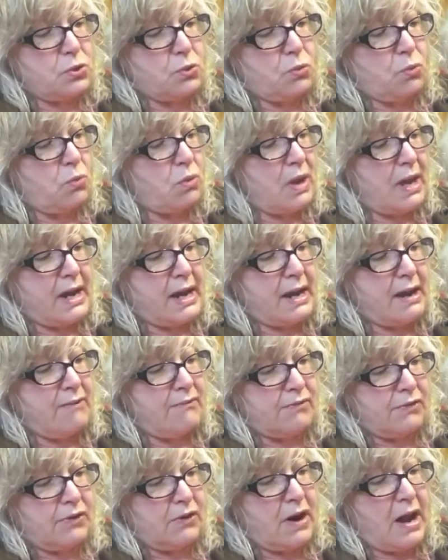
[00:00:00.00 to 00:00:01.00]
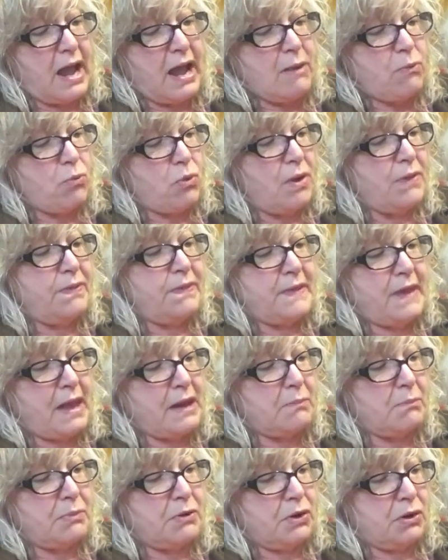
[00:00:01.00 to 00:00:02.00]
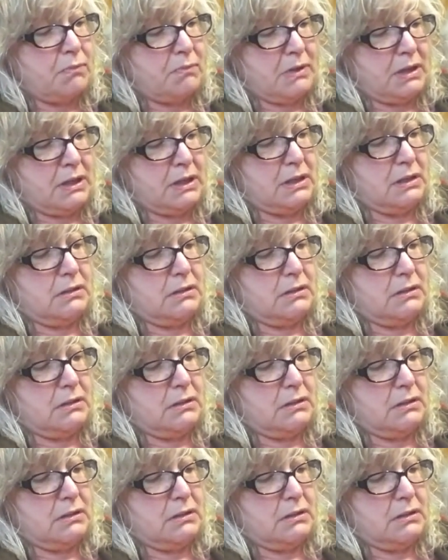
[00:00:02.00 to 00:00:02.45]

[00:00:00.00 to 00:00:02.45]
or whatever, I want that apartment.